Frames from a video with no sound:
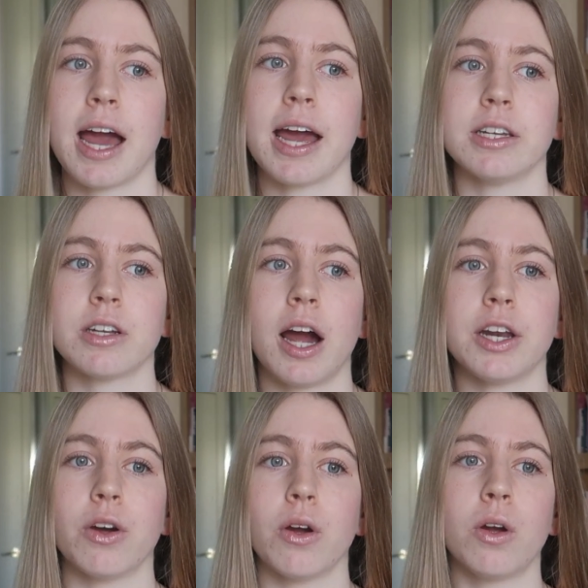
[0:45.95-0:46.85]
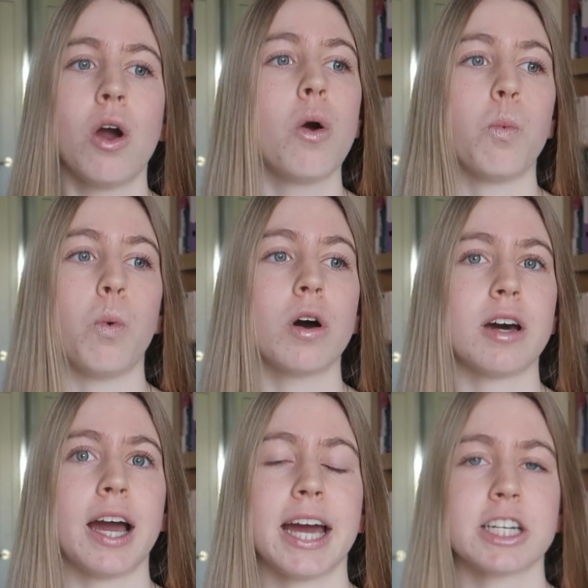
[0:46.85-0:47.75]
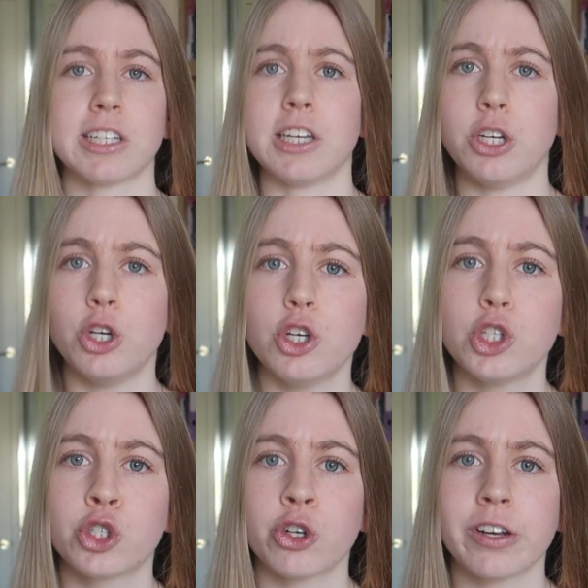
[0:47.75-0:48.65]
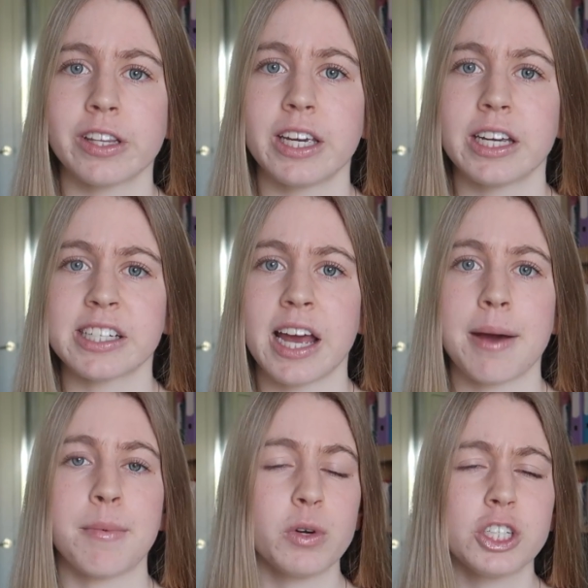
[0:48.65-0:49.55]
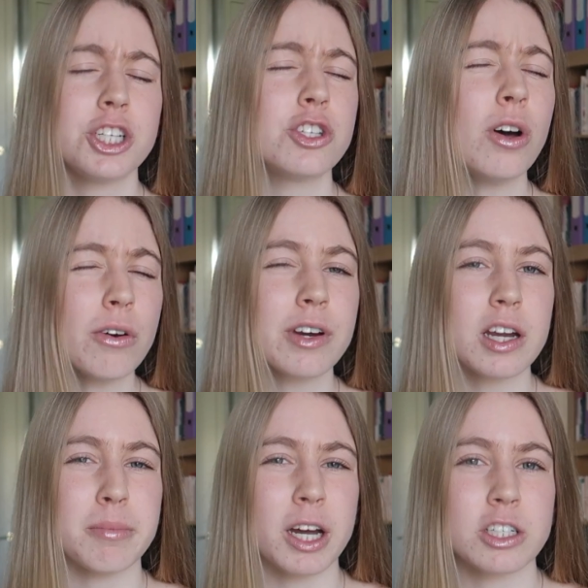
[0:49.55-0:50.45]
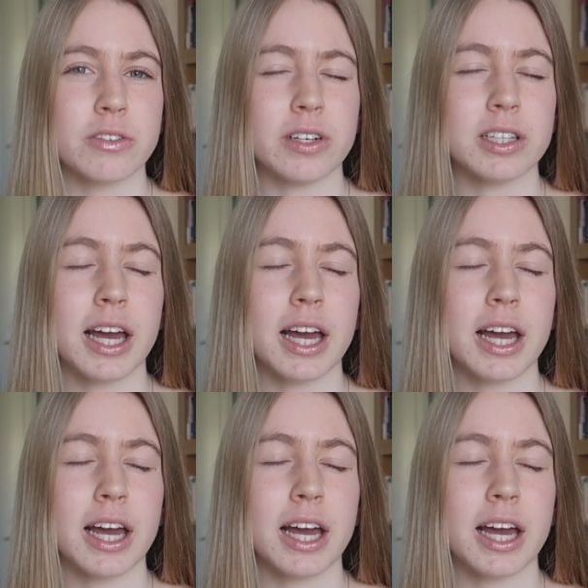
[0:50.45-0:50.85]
and I know what I actually use during the exam, which is not very much of it.